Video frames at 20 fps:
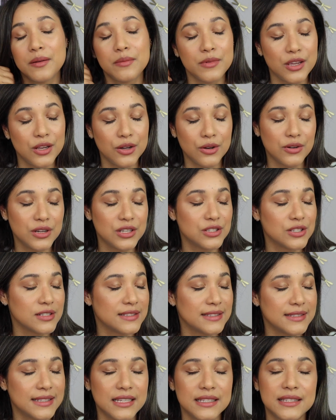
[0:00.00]
you know, it
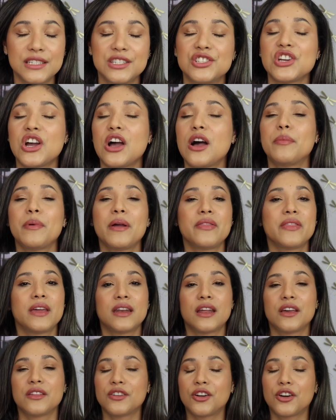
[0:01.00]
just did the job. And
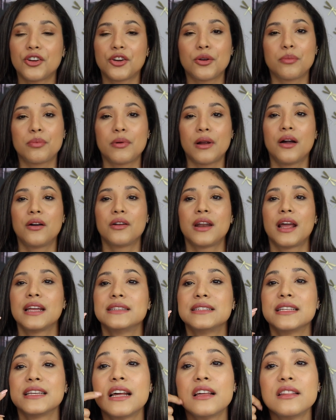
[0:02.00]
then a darker brown,
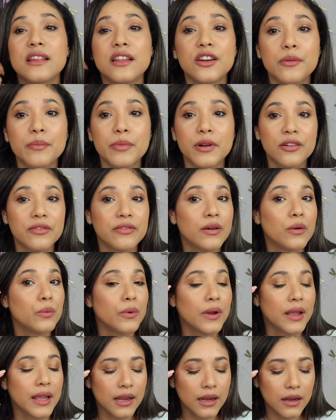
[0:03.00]
I did a little bit of a
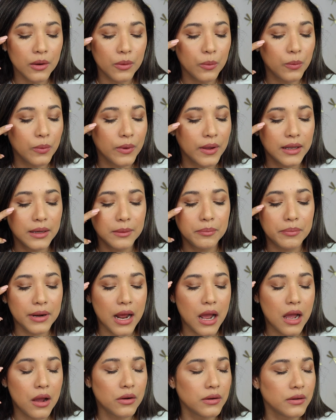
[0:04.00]
wing with
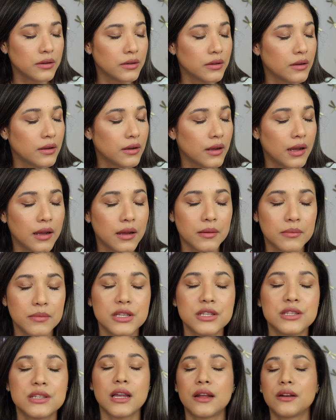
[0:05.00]
brown
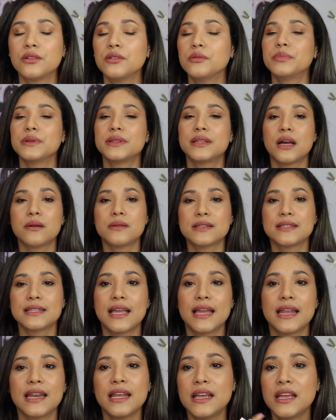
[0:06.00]
shadow, but that was
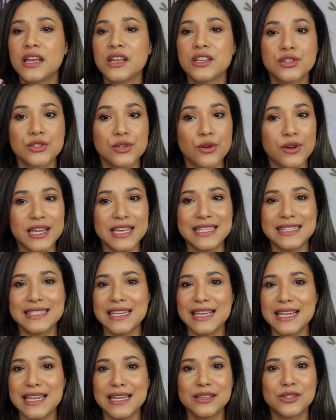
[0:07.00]
it. So
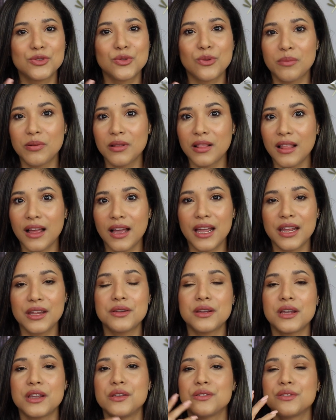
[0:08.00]
easy to apply.
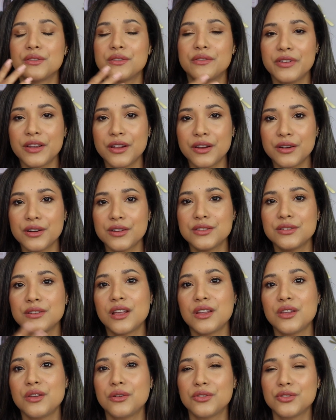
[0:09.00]
You can use your fingers, you
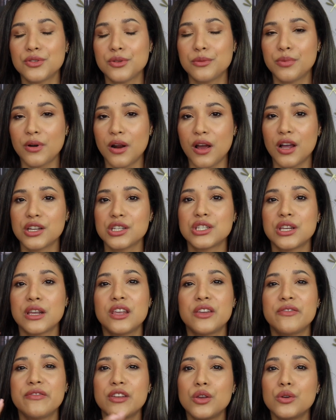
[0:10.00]
can use your brush.
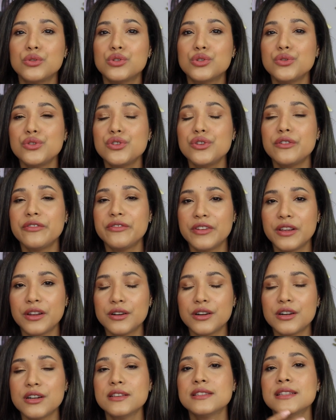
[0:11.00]
If you do your
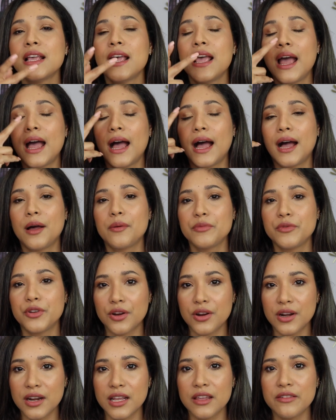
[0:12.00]
fingers,
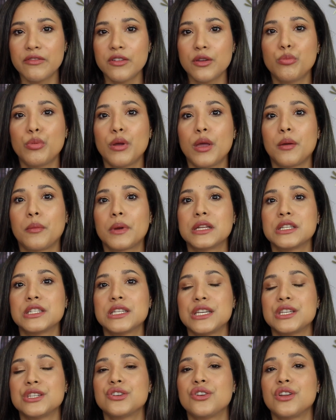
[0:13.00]
they're gonna give you
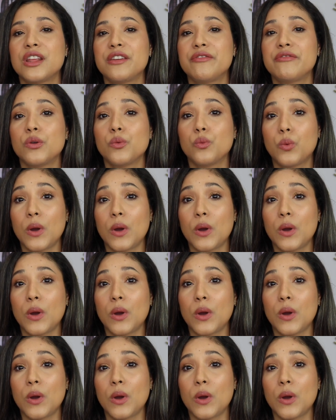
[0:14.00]
pigmentation. If you